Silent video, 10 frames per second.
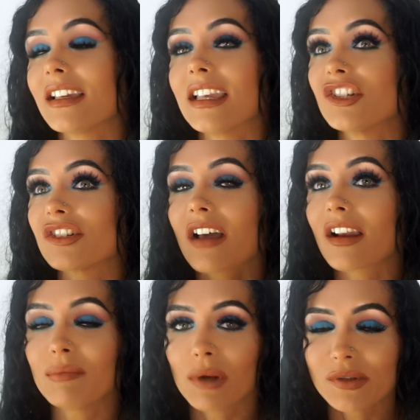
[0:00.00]
it just kind
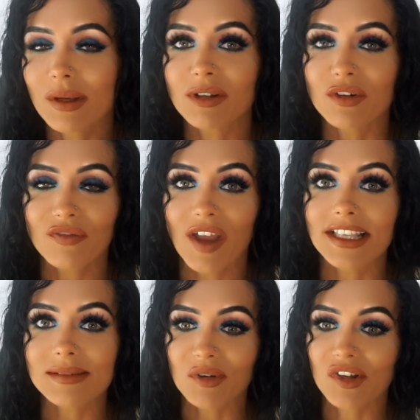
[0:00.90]
of blows up in your
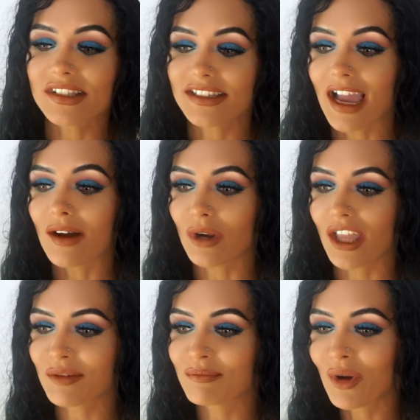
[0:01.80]
face because now
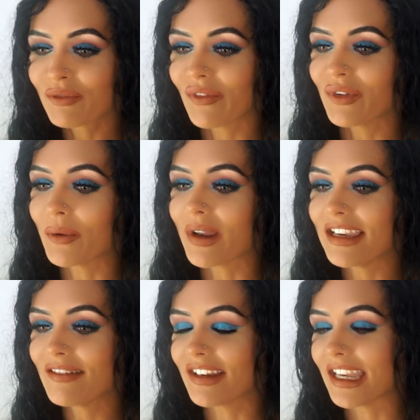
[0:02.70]
like both of you are
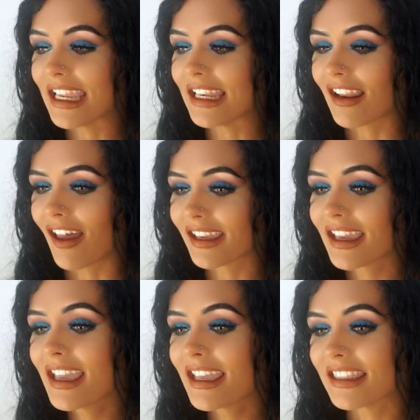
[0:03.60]
living in
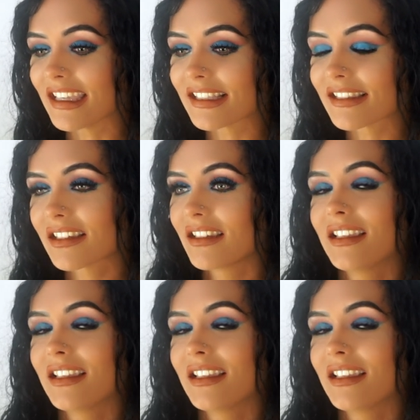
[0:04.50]
like this